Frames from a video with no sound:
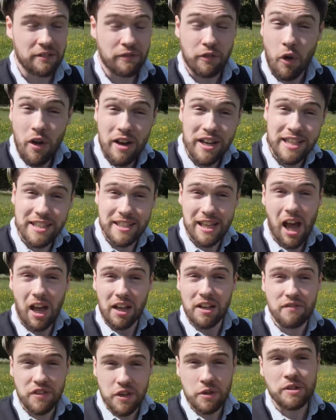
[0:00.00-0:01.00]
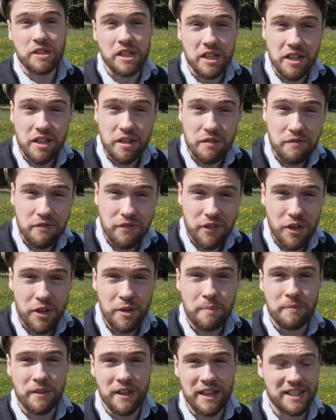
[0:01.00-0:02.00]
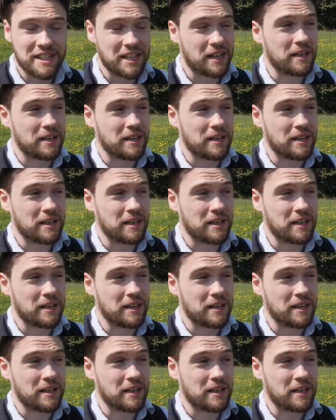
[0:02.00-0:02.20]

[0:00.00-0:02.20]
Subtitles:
If I've got any Thai viewers that can confirm this,